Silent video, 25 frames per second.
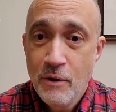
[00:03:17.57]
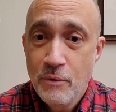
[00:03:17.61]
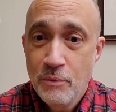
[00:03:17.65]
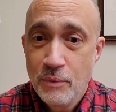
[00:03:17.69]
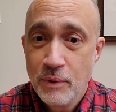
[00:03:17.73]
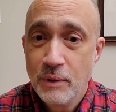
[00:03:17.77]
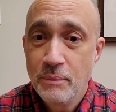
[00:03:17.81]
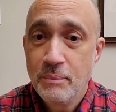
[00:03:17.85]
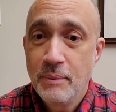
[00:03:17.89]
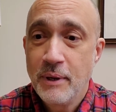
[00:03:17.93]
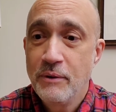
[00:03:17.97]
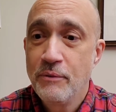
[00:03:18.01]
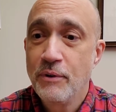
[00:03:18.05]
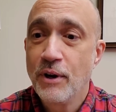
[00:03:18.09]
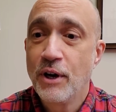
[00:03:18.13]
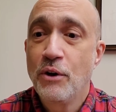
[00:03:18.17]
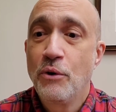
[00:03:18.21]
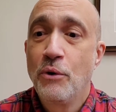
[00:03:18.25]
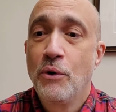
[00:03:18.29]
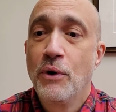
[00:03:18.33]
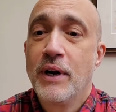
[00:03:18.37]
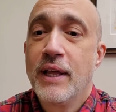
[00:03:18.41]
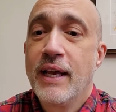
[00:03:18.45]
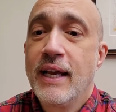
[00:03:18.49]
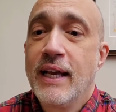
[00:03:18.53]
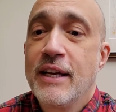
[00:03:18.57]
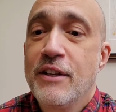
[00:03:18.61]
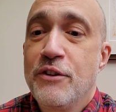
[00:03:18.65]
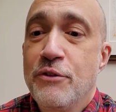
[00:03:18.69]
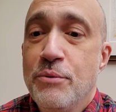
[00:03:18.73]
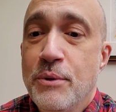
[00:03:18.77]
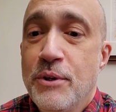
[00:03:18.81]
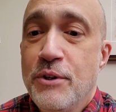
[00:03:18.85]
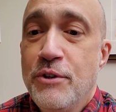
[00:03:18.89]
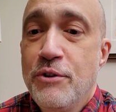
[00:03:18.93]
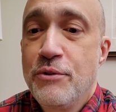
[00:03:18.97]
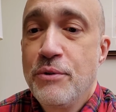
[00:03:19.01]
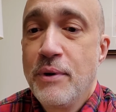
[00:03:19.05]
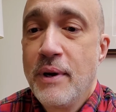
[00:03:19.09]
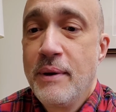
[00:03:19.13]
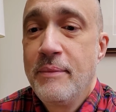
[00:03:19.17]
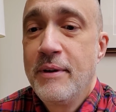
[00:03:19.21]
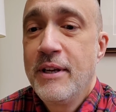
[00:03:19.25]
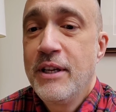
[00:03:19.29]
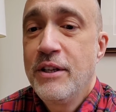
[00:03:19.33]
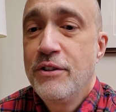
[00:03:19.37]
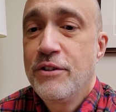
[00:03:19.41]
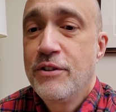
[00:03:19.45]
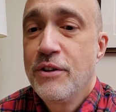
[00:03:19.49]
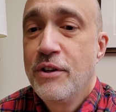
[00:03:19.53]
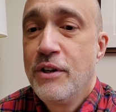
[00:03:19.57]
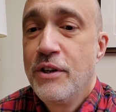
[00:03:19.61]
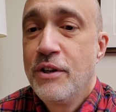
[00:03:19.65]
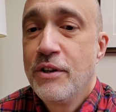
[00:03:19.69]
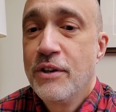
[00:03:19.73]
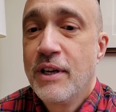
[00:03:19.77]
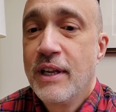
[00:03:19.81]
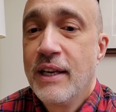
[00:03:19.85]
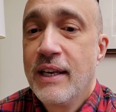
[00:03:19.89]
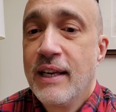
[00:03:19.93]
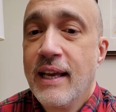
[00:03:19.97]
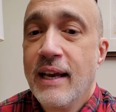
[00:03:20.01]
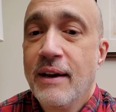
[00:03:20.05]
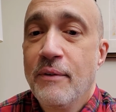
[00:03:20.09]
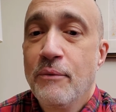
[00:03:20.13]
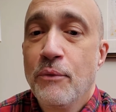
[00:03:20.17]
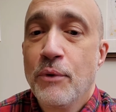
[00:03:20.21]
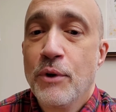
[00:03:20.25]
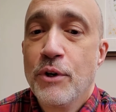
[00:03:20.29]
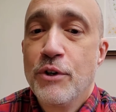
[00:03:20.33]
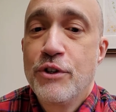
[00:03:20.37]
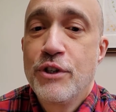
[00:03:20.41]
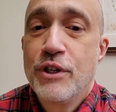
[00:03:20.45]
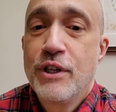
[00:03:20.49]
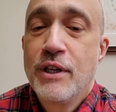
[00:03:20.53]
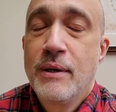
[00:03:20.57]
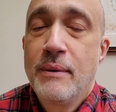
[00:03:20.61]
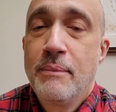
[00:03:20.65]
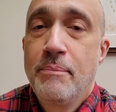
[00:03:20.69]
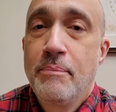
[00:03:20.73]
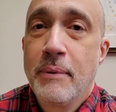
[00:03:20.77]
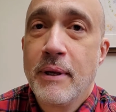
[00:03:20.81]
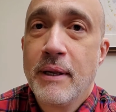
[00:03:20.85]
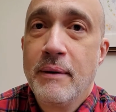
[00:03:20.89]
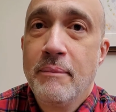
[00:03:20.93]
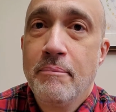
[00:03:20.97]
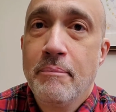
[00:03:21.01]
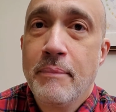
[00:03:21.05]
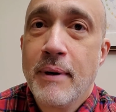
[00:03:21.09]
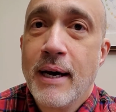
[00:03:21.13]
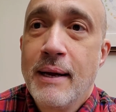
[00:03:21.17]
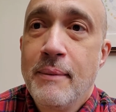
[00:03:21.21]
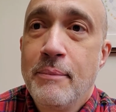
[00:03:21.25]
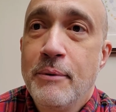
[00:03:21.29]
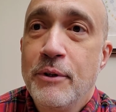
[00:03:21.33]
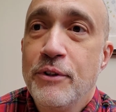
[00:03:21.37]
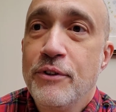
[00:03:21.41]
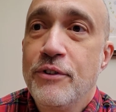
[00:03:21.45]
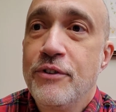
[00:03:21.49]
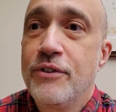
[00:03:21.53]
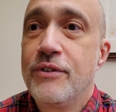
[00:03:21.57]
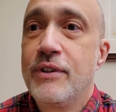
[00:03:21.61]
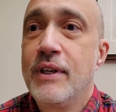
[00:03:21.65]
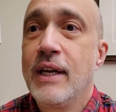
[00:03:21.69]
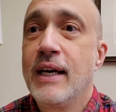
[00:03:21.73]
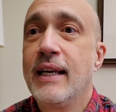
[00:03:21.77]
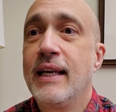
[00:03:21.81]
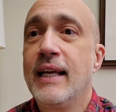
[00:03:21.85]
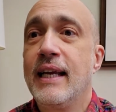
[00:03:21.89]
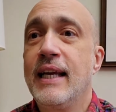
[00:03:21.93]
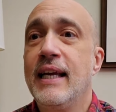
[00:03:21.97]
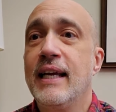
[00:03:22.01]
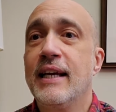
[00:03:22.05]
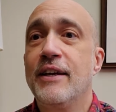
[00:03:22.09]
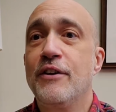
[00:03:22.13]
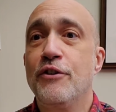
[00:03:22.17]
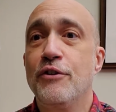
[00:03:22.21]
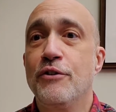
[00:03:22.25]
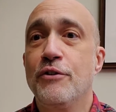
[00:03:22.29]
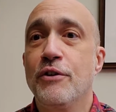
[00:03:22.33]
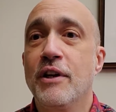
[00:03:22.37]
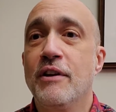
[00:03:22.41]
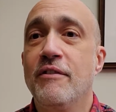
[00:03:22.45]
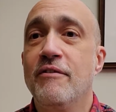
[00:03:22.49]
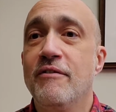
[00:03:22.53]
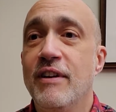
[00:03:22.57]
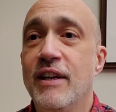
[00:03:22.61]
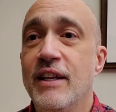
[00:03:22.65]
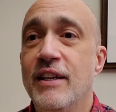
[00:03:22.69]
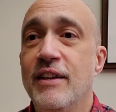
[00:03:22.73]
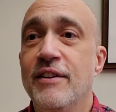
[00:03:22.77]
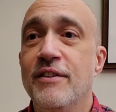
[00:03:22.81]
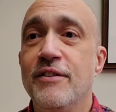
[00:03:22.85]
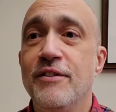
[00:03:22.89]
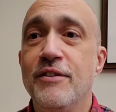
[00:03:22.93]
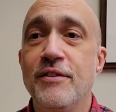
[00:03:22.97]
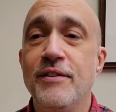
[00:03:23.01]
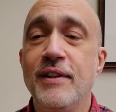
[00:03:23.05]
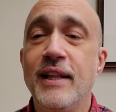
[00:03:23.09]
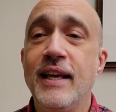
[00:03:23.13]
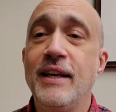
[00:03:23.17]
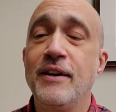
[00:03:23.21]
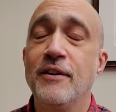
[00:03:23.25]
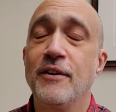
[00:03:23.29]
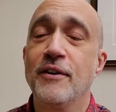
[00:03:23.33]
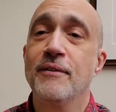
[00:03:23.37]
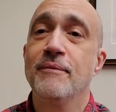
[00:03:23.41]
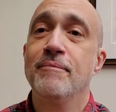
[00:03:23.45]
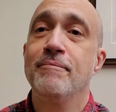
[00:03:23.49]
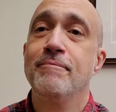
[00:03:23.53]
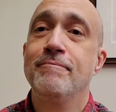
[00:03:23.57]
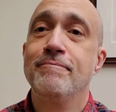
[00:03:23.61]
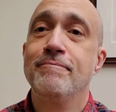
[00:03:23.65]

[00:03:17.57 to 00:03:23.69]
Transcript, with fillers: we'll be recording as we're streaming so you can get worship and Bible study at your convenience later.